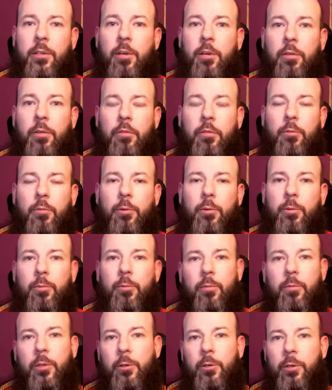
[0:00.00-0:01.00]
go through
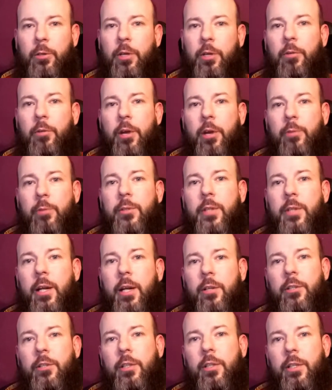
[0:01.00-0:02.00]
the audio notes and
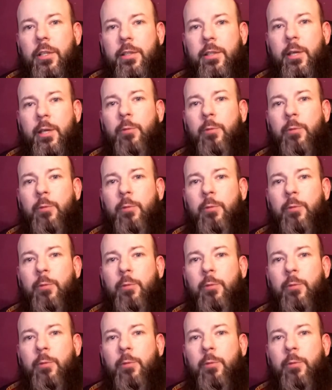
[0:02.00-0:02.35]
actually see